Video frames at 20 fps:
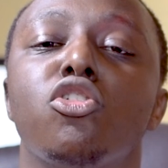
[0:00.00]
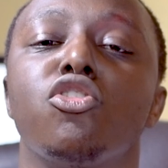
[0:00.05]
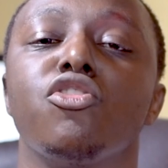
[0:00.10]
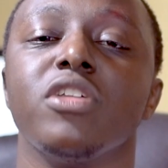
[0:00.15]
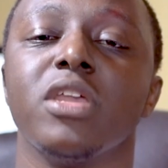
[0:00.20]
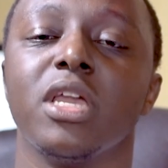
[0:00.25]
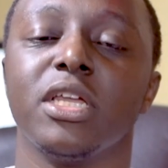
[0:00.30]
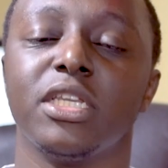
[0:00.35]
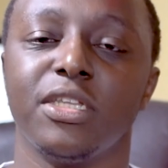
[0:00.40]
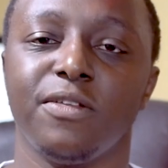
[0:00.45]

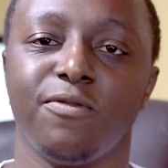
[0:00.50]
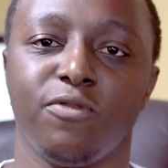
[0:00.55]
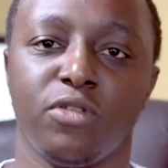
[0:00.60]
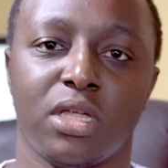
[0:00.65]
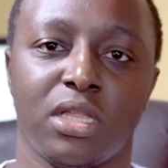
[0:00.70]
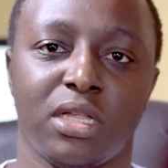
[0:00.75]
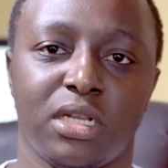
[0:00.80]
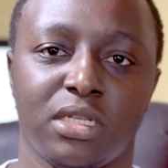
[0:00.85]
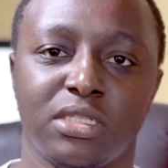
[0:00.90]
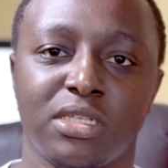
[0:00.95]
creative
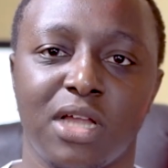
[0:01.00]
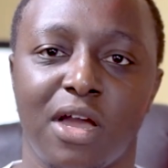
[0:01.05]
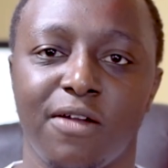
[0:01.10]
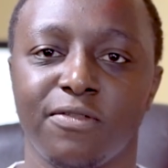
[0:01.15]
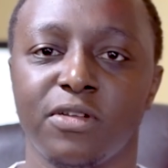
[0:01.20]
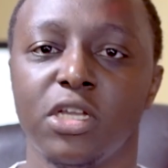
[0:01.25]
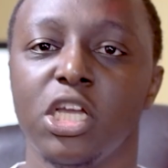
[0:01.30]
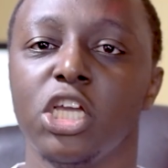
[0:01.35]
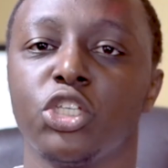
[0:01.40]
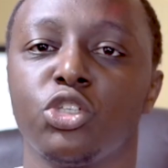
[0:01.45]
with other
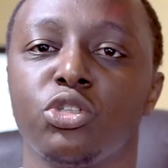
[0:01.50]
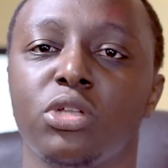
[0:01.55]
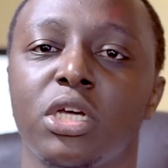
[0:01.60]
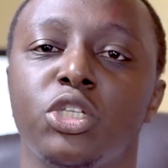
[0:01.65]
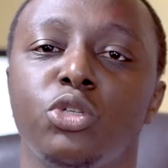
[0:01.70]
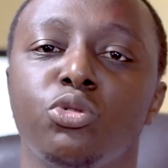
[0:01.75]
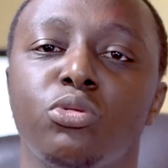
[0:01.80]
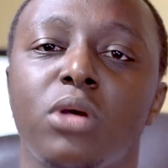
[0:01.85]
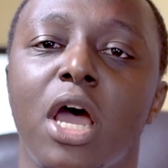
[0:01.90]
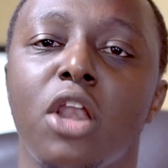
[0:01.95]
stuff, so
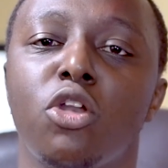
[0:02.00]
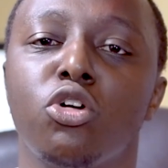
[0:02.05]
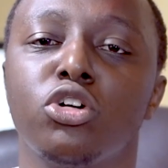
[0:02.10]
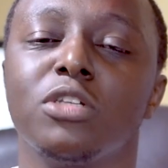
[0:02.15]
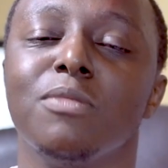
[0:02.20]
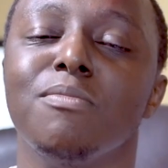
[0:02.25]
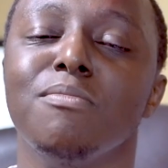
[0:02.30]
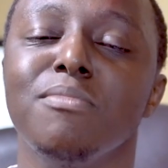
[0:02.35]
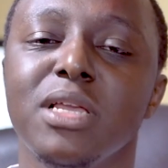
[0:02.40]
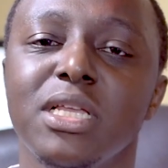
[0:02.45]
that you
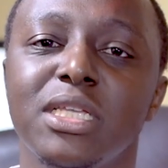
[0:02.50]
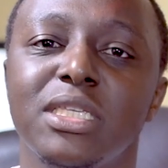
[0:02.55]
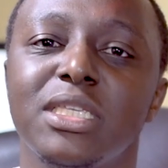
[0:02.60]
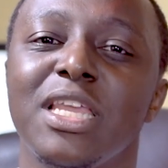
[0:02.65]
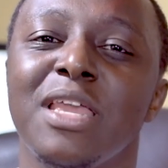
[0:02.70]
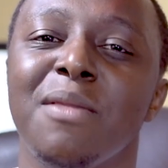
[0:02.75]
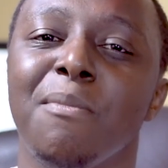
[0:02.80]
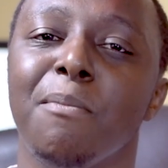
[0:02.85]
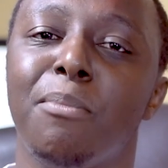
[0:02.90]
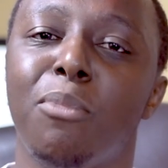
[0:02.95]
cannot miss
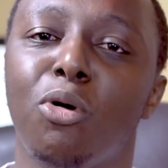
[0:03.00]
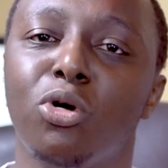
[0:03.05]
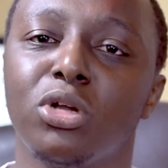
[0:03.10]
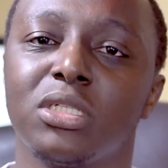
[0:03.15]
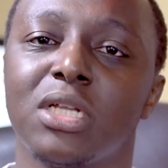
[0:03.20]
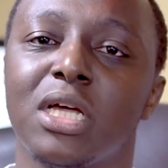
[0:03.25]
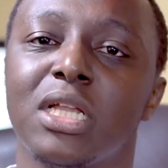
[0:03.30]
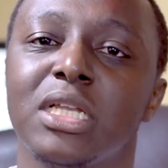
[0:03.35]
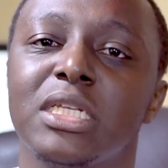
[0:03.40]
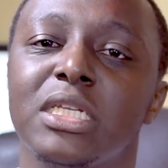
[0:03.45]

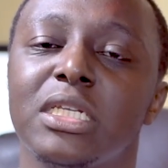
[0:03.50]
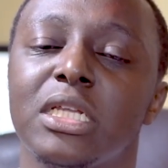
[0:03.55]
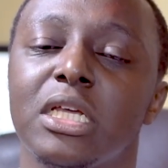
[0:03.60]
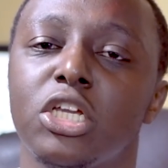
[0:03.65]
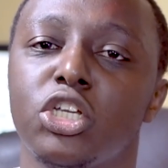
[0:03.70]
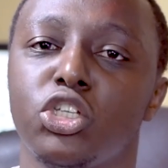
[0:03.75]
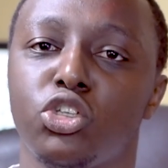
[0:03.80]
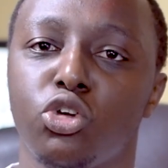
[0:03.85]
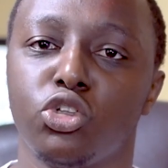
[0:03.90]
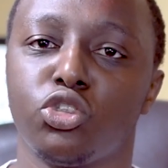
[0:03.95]
important
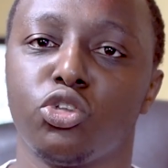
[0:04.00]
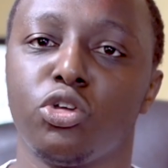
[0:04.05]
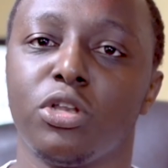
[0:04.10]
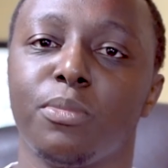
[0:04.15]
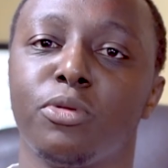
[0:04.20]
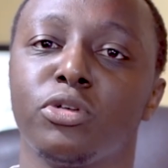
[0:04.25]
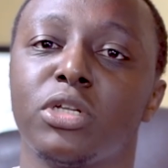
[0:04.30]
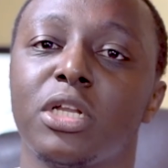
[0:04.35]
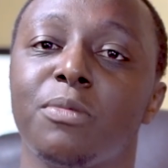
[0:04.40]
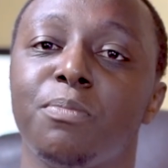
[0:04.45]
shots or
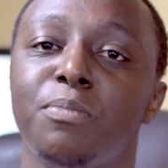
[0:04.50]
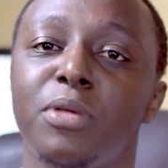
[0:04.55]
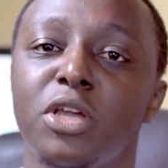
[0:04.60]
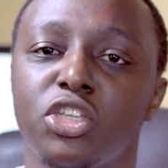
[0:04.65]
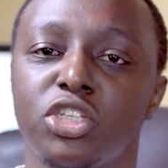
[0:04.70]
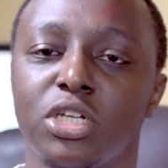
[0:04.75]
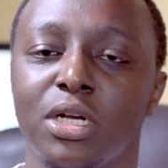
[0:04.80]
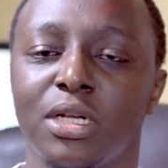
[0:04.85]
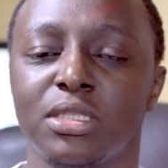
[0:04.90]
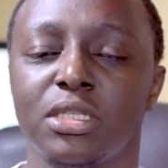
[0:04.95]
important
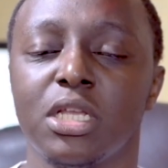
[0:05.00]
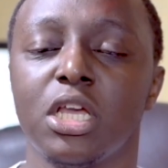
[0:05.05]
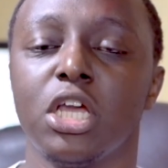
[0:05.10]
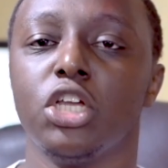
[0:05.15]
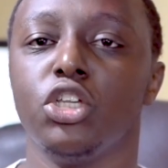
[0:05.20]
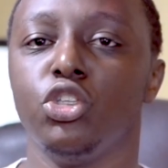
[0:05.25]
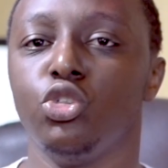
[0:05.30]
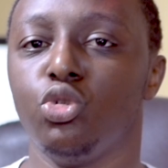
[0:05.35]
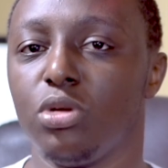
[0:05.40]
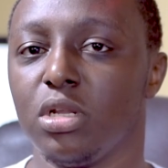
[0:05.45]
pictures
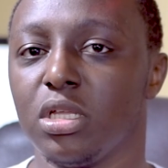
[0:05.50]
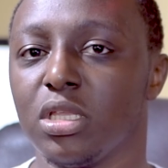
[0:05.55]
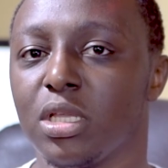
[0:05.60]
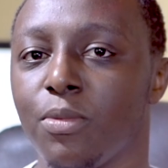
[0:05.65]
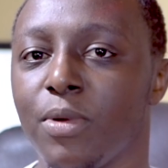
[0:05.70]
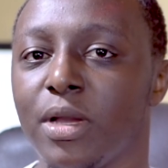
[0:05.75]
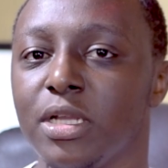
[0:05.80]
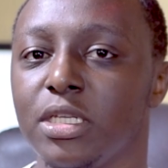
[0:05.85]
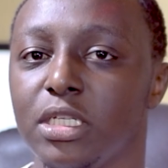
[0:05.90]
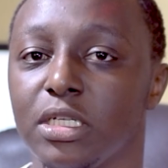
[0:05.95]
during
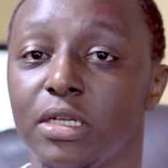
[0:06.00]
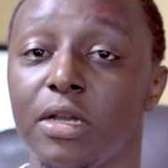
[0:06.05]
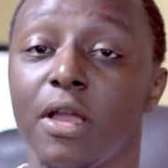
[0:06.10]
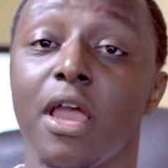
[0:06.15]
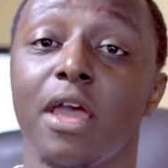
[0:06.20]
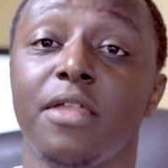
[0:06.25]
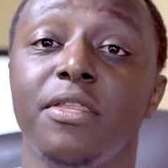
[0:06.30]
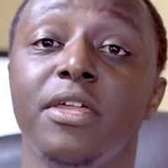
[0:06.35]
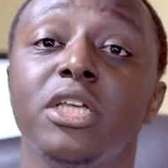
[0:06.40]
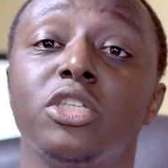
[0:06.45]
the wedding.
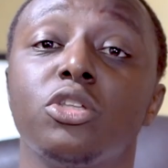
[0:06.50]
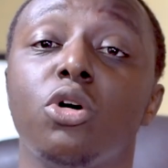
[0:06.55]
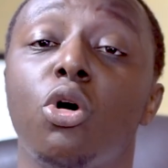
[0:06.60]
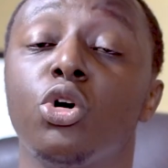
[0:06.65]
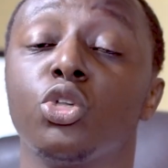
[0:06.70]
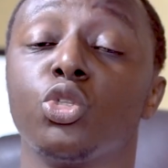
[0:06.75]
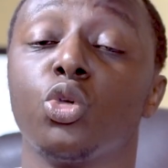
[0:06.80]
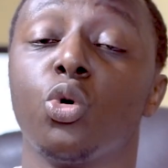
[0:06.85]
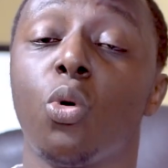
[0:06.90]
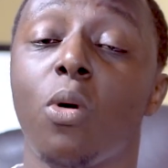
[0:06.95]
This
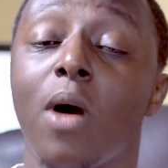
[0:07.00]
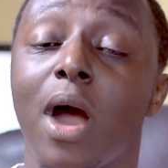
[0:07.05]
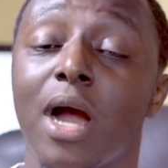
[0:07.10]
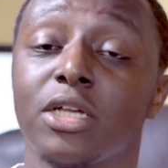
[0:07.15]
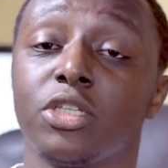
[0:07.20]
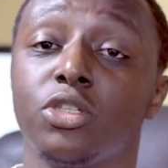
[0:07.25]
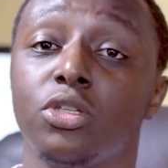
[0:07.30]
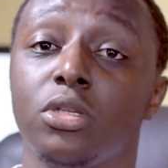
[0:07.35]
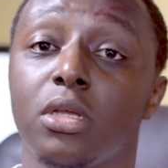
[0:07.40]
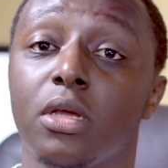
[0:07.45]
also
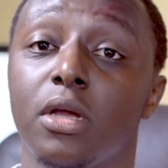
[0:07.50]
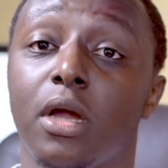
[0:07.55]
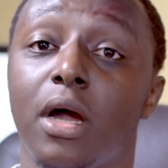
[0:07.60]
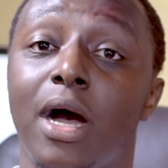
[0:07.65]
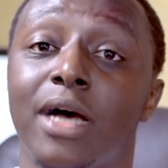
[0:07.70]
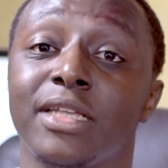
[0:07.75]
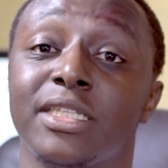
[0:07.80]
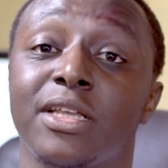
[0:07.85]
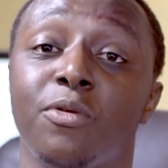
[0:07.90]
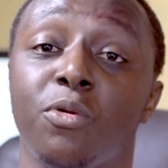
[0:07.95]
works
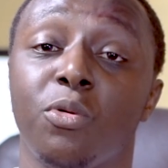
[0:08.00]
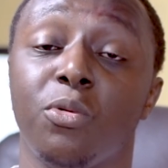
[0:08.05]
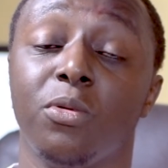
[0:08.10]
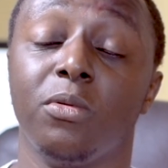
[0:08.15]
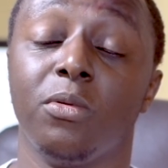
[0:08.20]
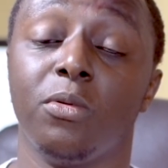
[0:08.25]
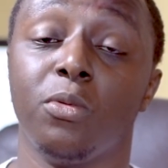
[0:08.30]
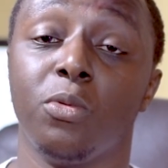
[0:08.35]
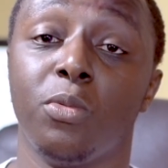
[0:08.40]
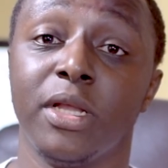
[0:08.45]
as a
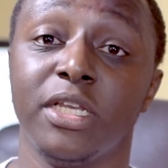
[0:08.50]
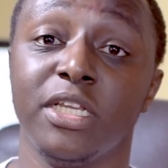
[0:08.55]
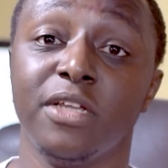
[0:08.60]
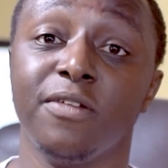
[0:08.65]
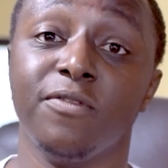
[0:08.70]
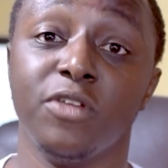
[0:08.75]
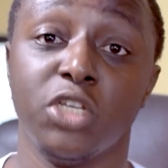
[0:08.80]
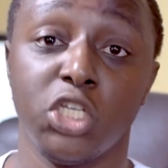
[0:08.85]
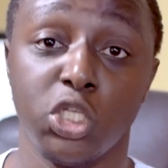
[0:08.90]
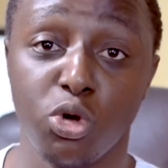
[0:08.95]

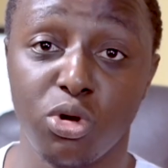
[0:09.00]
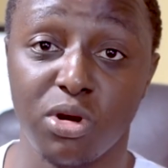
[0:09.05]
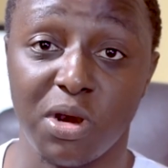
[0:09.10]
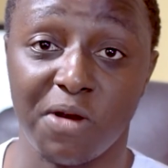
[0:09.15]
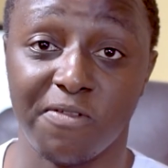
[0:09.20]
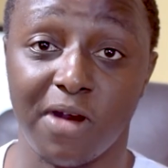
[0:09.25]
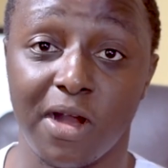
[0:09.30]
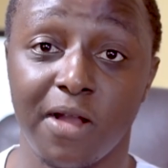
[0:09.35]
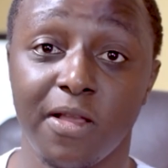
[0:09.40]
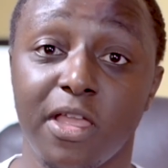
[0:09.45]
wedding
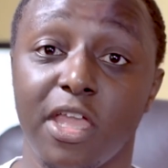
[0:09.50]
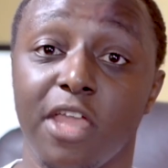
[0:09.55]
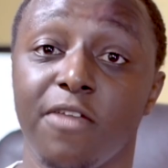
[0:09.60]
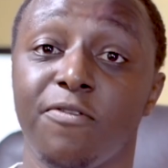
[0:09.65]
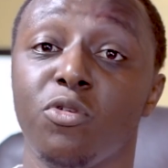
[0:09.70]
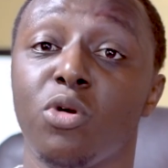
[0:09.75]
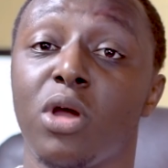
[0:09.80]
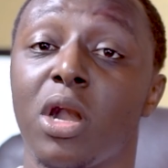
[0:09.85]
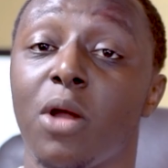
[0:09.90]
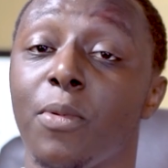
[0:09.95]
videographer.
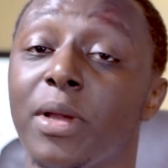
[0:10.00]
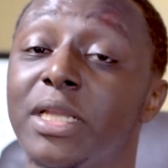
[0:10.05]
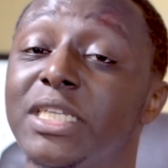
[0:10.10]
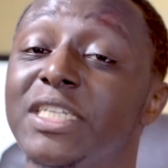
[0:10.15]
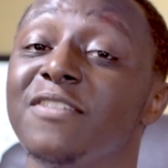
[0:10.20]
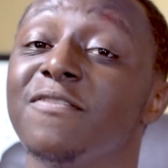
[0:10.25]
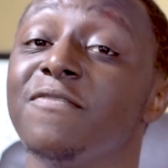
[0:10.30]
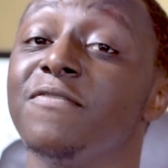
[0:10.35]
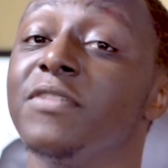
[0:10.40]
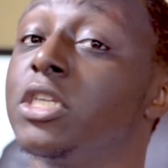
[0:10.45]
If you are a
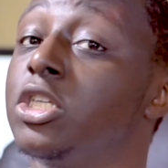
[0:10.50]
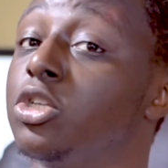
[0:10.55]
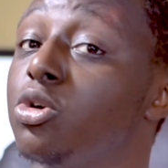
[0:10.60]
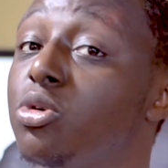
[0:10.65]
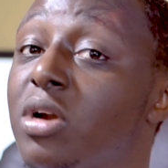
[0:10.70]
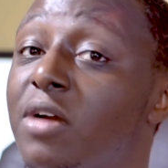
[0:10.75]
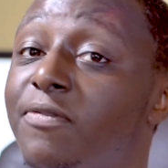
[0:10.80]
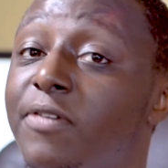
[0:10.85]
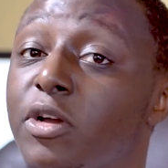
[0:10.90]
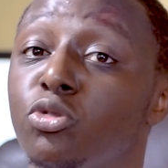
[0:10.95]
wedding
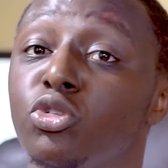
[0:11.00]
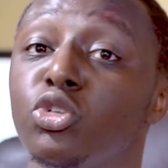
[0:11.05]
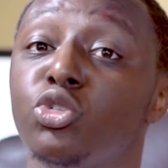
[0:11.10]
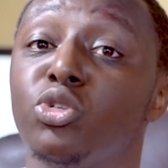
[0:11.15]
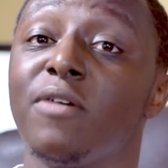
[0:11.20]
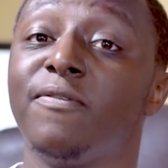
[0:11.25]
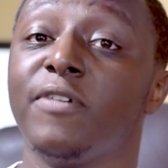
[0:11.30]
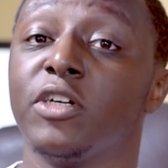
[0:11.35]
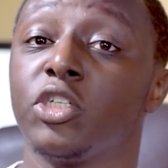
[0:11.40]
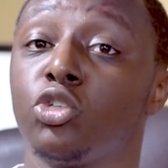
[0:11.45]
videographer, you need
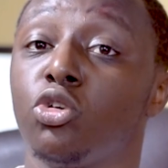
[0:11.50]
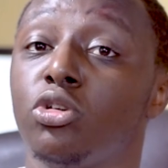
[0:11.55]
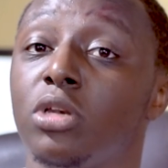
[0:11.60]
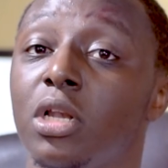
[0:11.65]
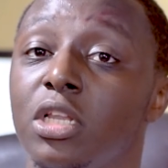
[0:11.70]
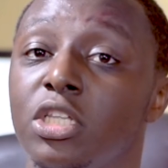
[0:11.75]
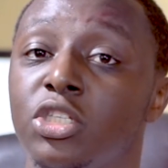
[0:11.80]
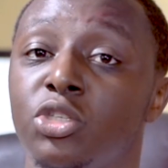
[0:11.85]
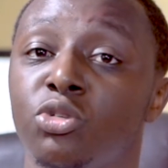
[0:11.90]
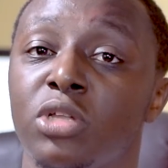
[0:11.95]
to have a
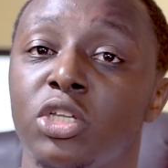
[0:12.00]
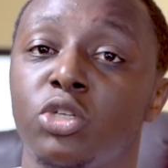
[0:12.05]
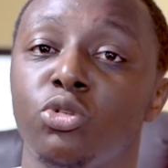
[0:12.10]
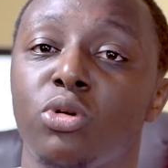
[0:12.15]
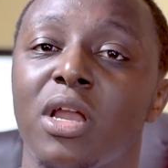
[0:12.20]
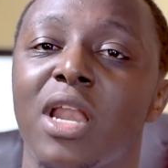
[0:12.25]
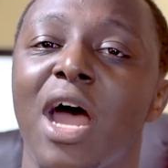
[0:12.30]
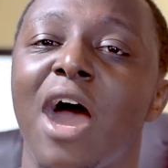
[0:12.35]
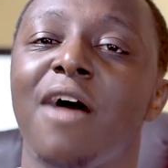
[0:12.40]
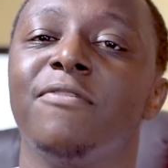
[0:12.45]
short list so that
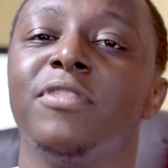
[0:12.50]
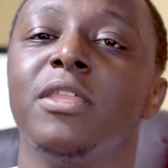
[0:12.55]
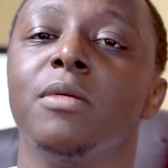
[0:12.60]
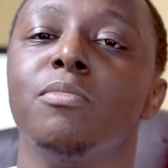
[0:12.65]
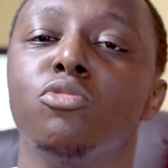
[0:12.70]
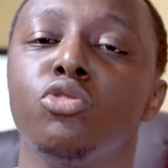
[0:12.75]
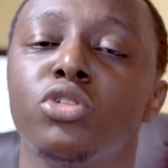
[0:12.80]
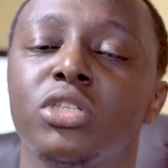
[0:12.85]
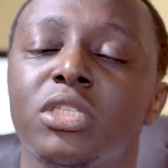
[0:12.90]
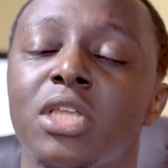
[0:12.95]
you can have the
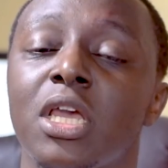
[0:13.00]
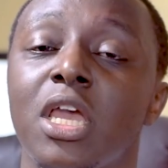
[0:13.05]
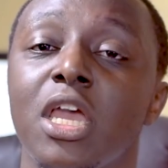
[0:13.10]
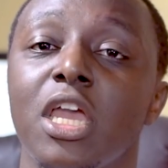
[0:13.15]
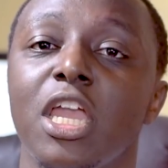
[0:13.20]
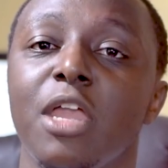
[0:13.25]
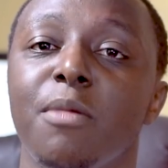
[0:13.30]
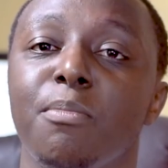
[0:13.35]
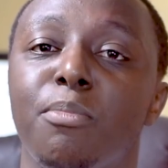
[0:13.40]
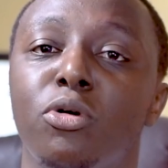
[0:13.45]
most
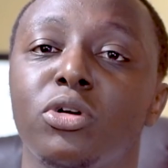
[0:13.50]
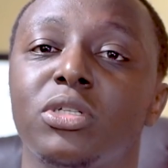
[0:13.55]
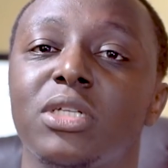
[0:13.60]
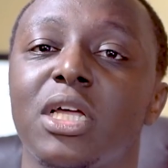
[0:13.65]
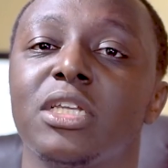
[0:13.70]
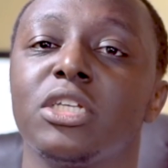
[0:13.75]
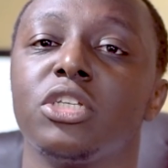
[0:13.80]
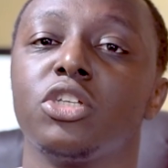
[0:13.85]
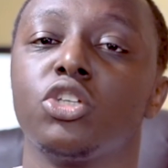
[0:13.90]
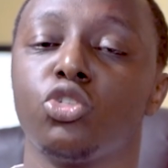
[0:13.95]

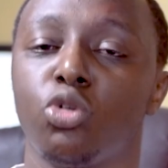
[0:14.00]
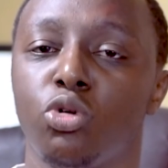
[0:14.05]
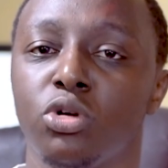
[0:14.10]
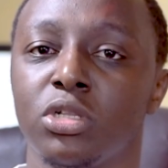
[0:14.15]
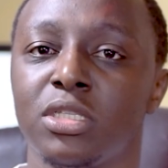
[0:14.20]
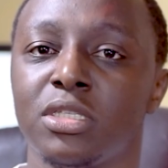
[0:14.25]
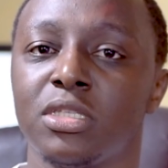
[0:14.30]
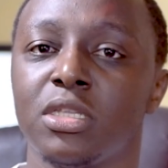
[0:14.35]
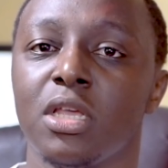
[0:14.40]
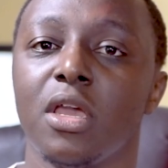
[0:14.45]
important
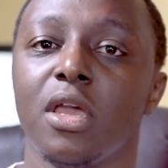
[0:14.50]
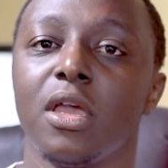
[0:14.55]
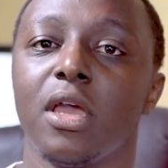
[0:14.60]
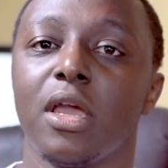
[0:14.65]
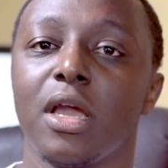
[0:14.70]
shots